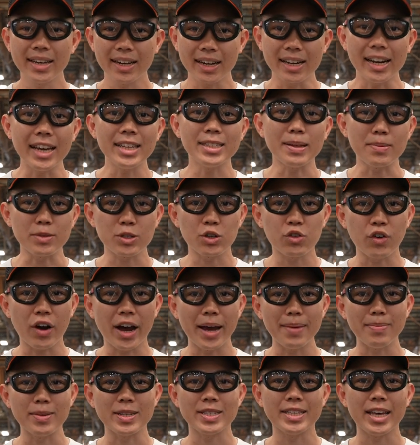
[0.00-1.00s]
Click
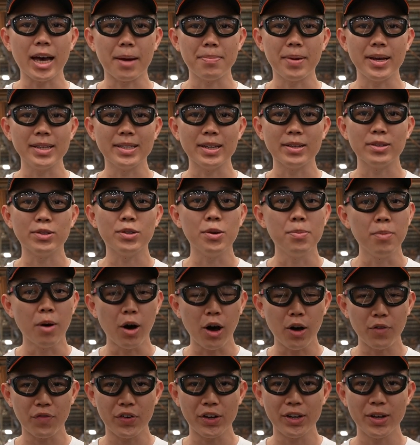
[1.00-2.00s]
subscribe to stay updated to
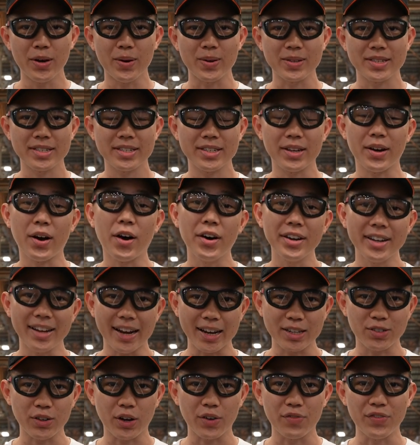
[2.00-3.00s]
more videos on
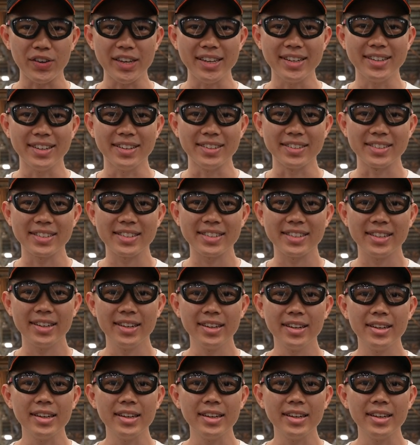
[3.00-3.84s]
electric vehicles.